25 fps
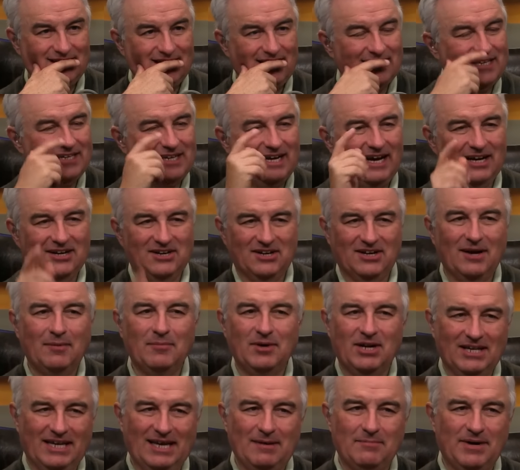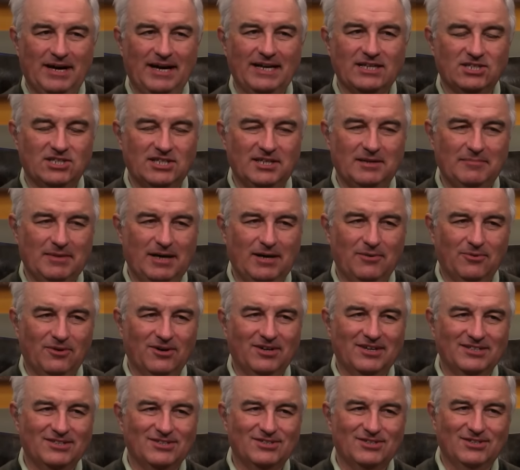I, I, I'm gonna get my H D M I
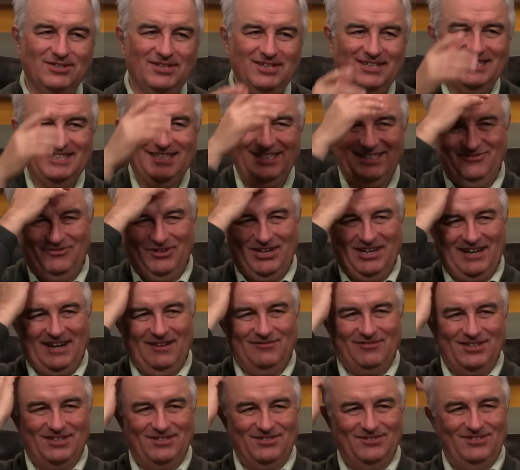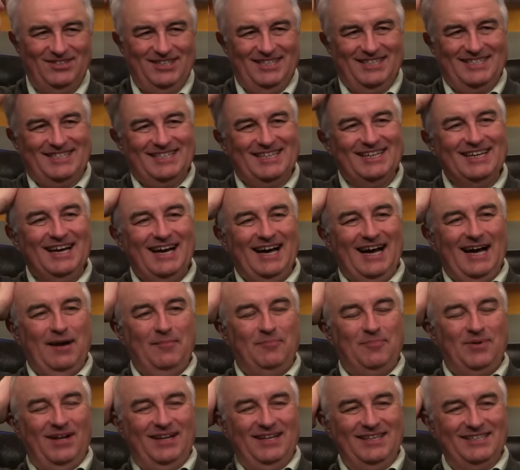working, so we don't have to do this. I
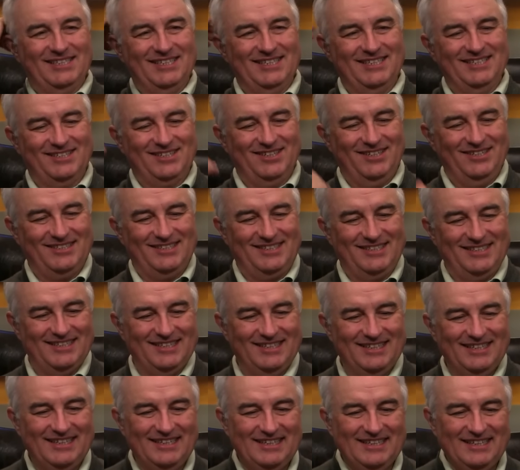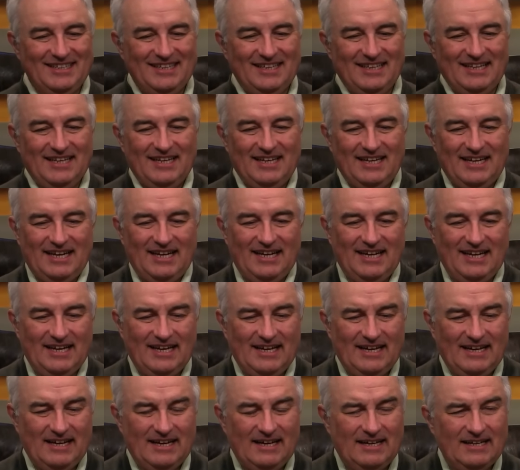apologize, Carson.
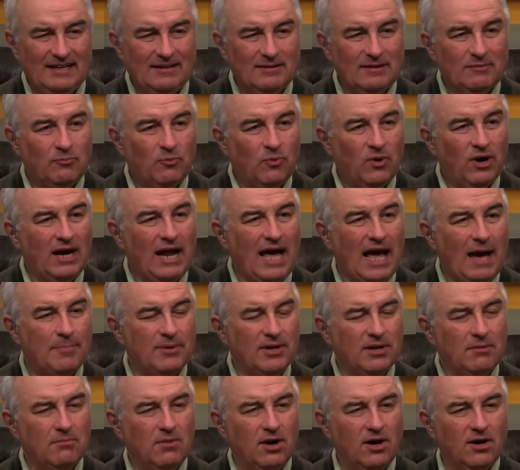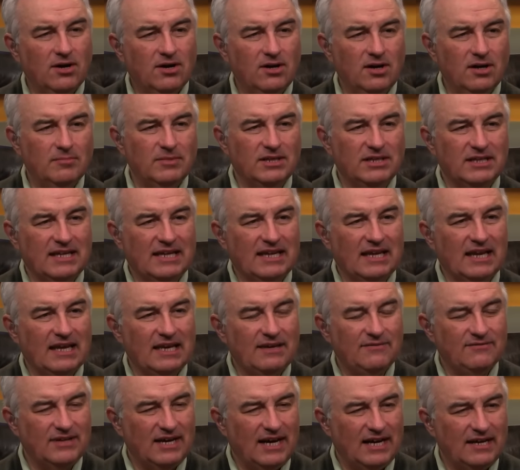Uh, what happened to Mark Gurman? Did he
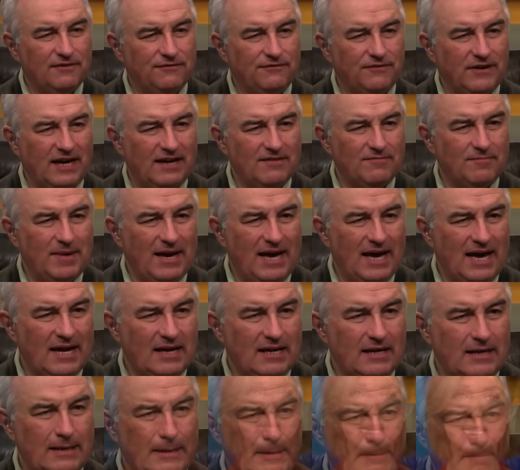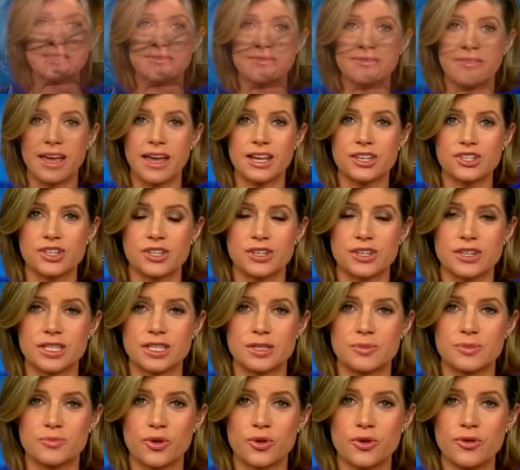leave nine to five Mac?
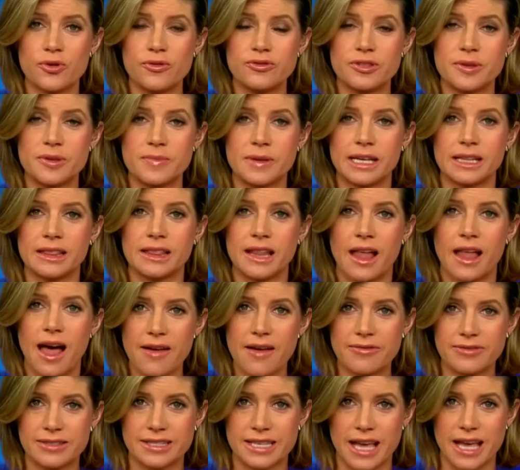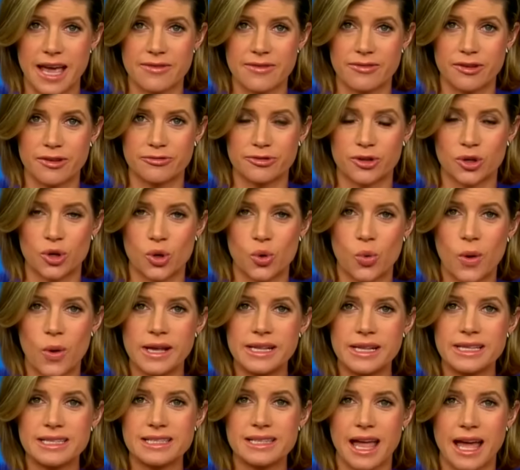Yes. Here's Channel seven
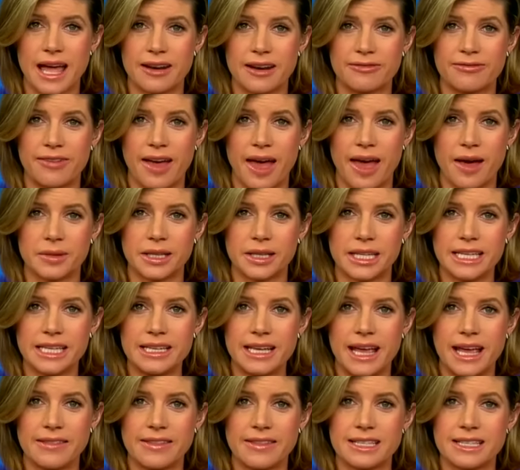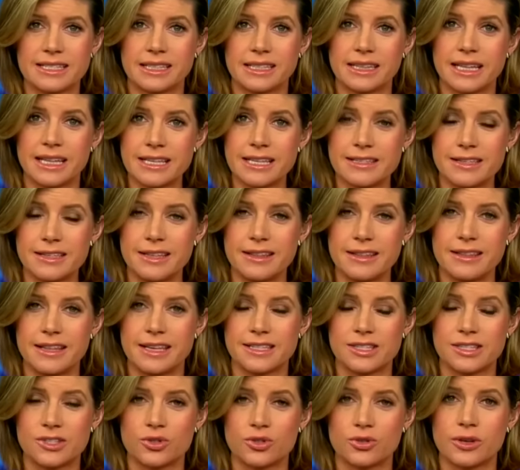News. I guess this is where we're going to
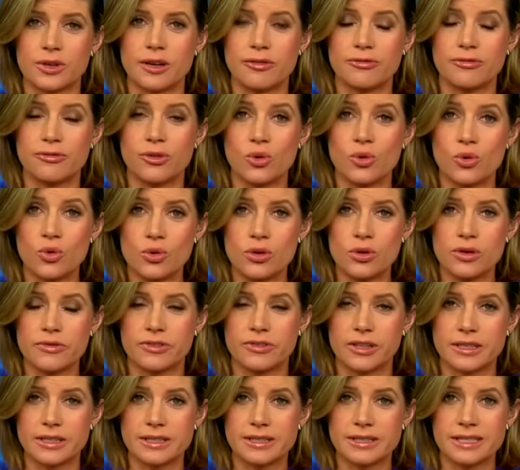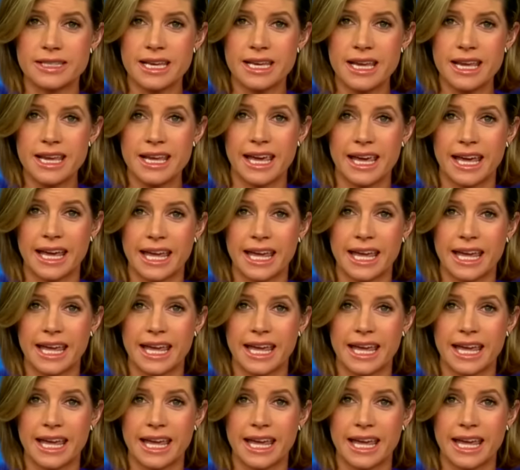see the baby in the ambulance.